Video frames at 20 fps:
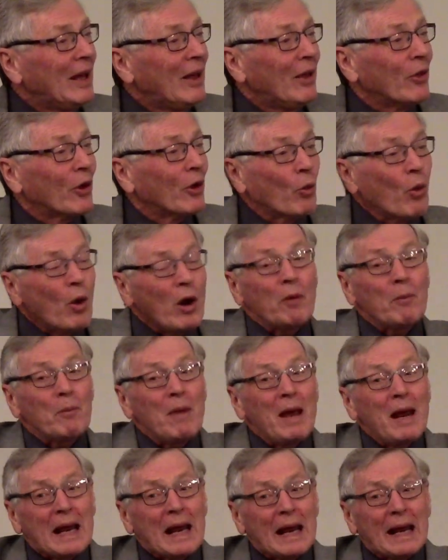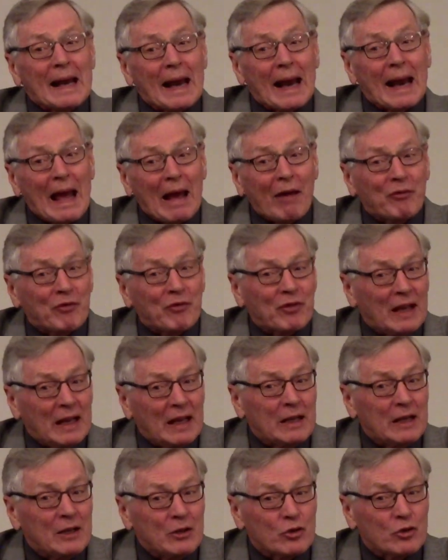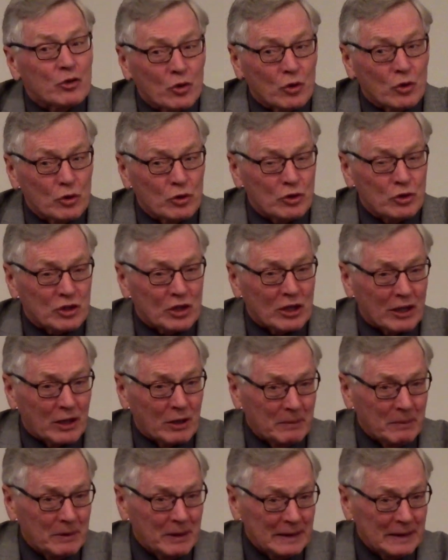There weren't many left in Jerusalem.